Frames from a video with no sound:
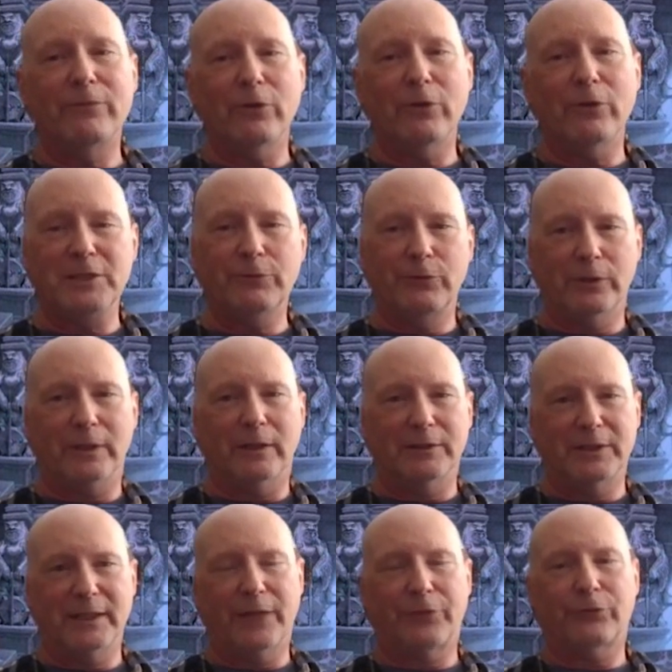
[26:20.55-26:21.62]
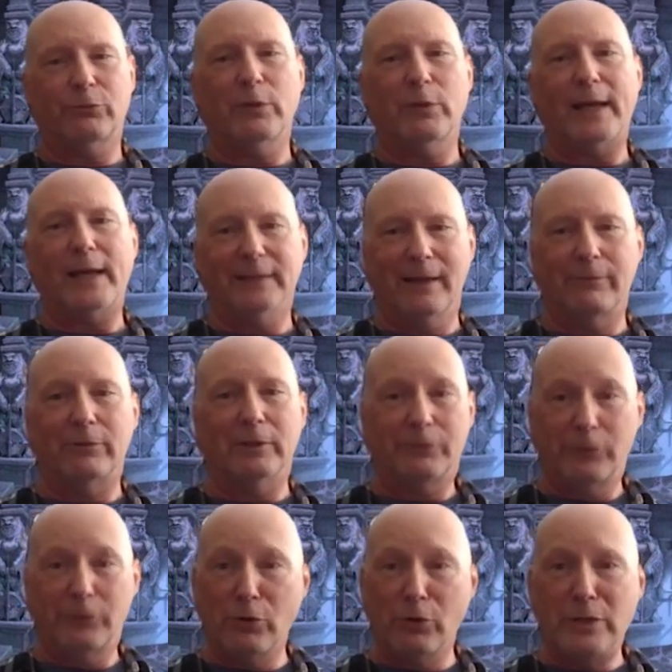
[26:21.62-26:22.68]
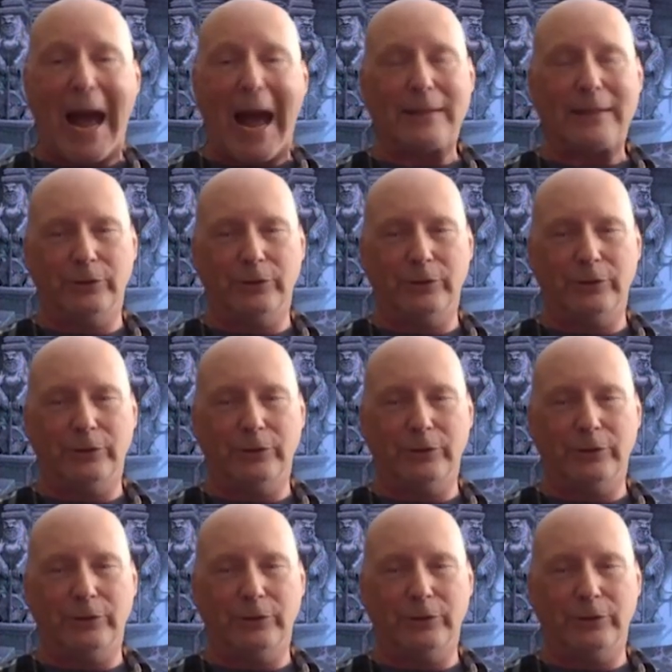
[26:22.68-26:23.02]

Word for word: very difficult to get through that level if you're not